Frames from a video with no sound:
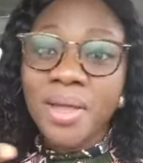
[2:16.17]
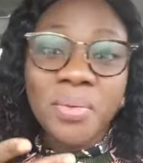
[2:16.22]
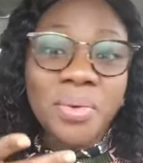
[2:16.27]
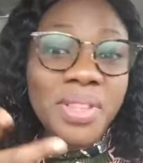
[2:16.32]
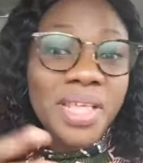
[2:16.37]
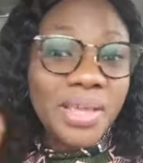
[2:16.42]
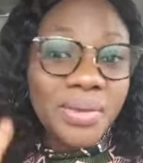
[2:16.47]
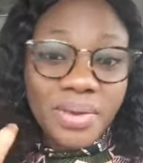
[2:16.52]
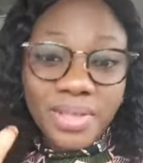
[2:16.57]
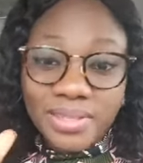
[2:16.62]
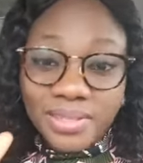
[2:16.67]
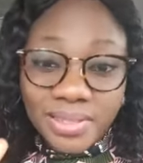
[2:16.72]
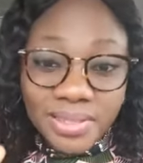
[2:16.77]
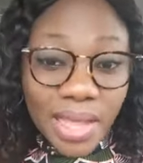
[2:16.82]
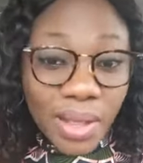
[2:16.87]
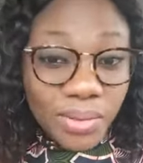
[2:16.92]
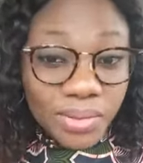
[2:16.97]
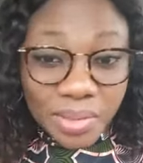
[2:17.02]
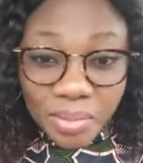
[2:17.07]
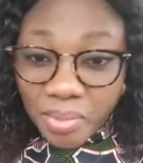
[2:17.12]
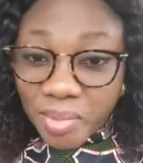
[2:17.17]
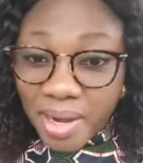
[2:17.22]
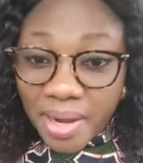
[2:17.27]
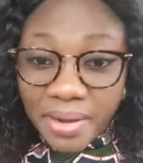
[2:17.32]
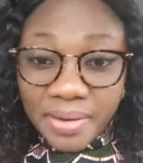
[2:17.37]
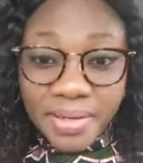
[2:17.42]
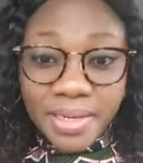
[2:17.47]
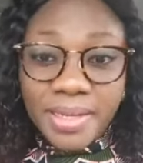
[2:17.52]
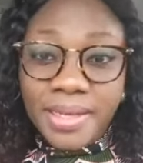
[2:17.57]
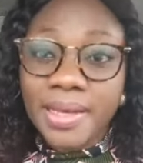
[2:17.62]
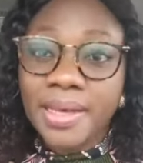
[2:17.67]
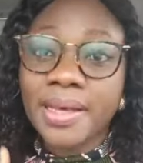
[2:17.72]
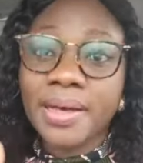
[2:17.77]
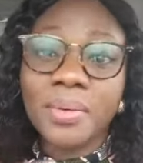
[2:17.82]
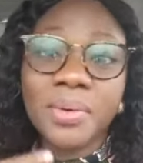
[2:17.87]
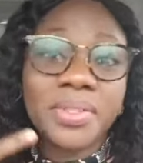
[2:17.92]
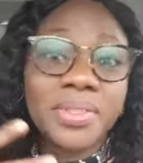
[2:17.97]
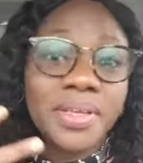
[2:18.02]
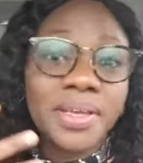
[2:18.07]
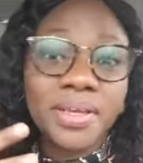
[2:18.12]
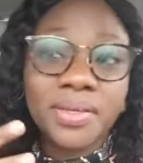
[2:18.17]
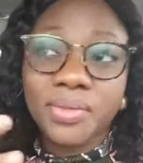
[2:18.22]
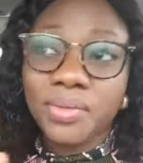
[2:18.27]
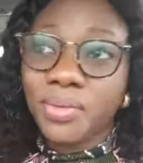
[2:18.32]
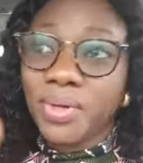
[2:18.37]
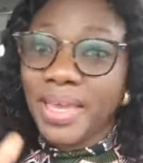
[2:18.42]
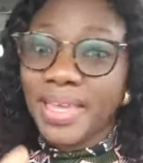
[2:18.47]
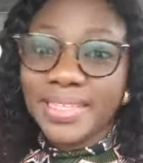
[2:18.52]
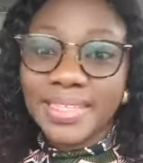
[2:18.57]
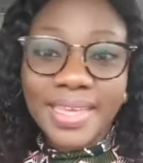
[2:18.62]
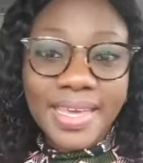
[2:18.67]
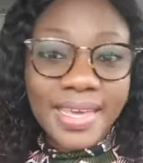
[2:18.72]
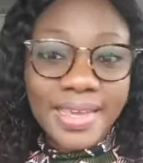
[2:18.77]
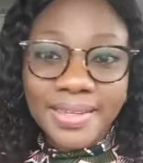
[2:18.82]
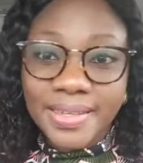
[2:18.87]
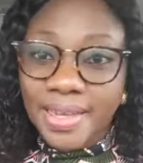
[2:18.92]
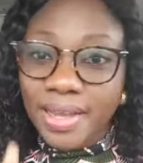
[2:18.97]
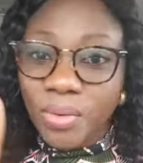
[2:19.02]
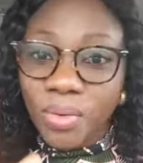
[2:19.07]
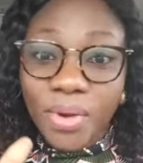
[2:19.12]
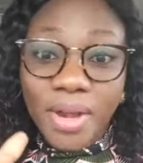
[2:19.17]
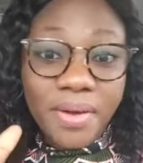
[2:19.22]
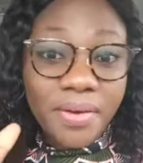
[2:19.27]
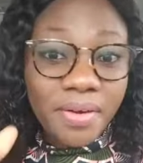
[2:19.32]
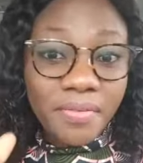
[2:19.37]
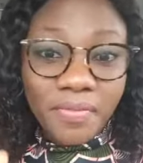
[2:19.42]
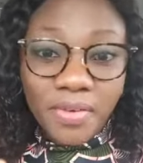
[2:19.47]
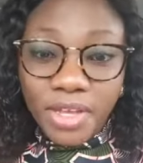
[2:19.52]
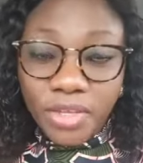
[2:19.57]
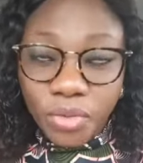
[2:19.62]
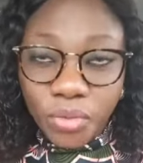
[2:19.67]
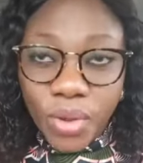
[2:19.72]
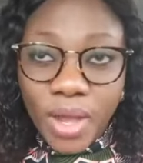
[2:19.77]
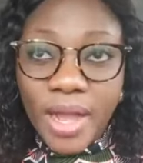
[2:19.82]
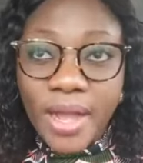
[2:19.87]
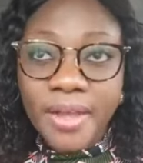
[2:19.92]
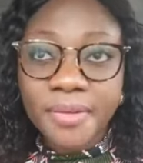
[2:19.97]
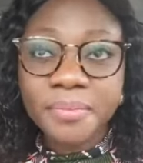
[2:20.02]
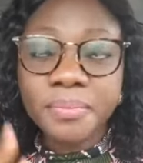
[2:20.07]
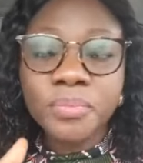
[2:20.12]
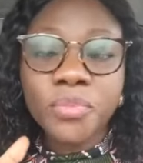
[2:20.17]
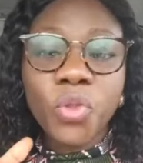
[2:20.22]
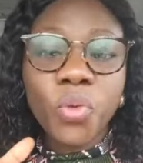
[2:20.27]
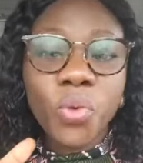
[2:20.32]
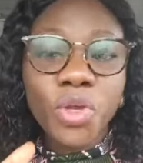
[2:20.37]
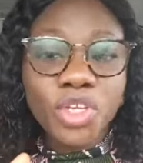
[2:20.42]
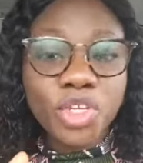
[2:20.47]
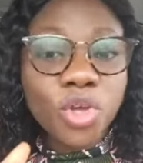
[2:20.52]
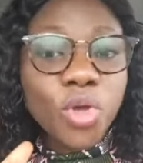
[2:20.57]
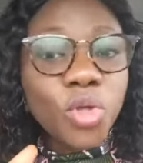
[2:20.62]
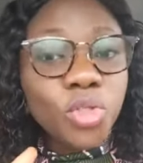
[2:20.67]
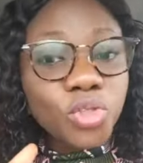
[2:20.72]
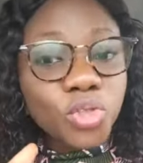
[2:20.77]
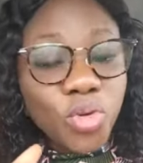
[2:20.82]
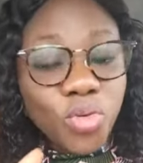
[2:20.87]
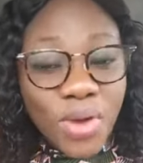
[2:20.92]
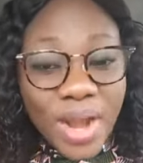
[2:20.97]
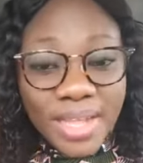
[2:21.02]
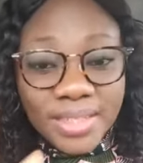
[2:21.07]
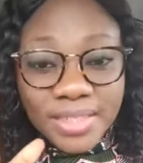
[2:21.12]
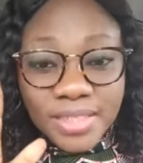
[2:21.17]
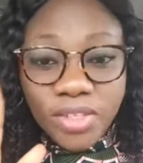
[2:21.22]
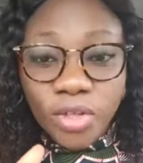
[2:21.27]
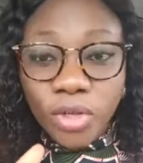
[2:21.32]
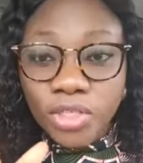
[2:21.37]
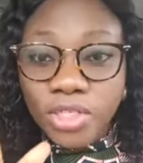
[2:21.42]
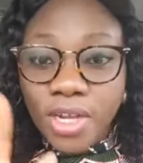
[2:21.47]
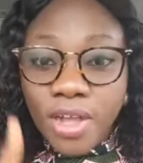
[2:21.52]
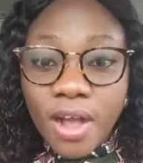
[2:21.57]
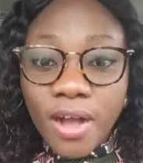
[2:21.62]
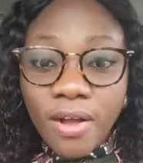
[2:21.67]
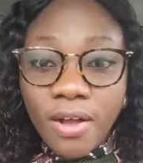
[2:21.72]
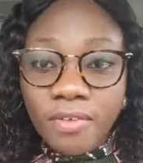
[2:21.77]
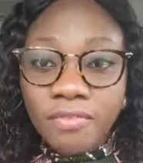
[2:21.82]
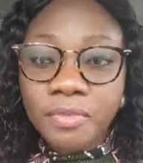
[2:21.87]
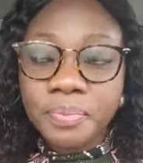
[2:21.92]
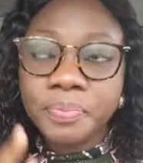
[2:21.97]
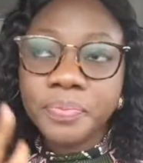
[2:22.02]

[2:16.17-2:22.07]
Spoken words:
whether you're in South America, whether you are in Kenya, wherever you are. When you go to grants.gov,